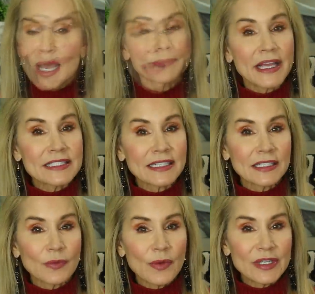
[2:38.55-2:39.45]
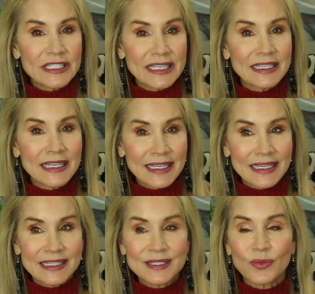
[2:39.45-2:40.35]
Basically what we did
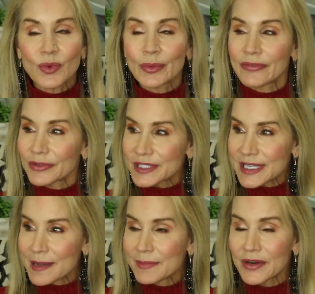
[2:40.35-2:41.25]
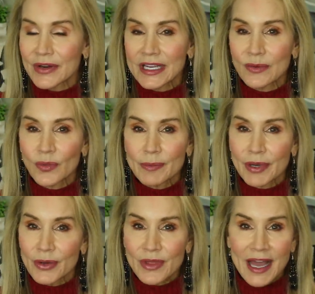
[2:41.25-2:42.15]
is, when we first got married, we
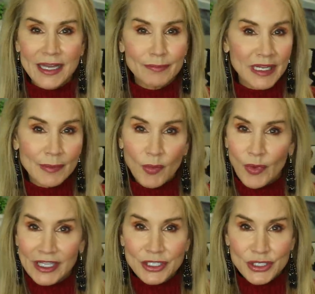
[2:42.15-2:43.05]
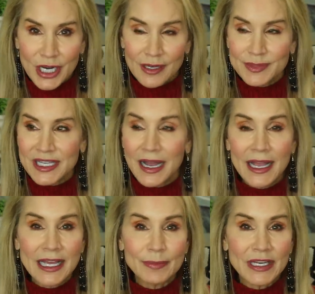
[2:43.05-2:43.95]
both had minimum wage jobs.
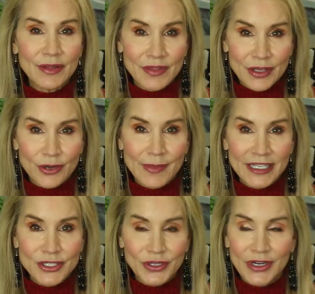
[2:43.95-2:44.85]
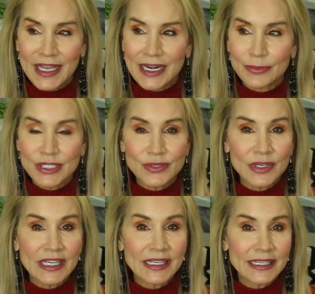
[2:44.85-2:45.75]
I had been a theater major and I was
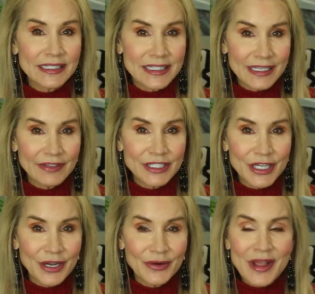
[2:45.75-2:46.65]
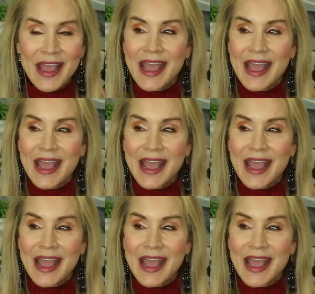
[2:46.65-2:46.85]
doing a kids' TV show.